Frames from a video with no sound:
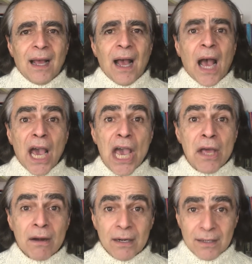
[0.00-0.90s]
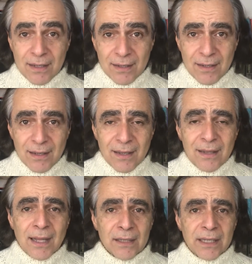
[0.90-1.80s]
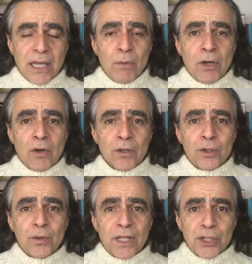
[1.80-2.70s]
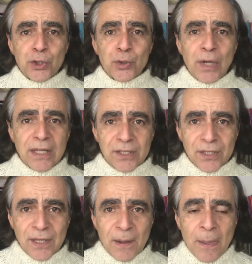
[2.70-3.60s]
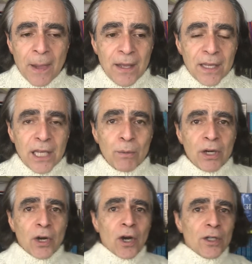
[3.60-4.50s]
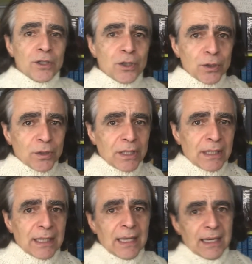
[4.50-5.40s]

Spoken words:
herald that he will go to the streets. He will go to the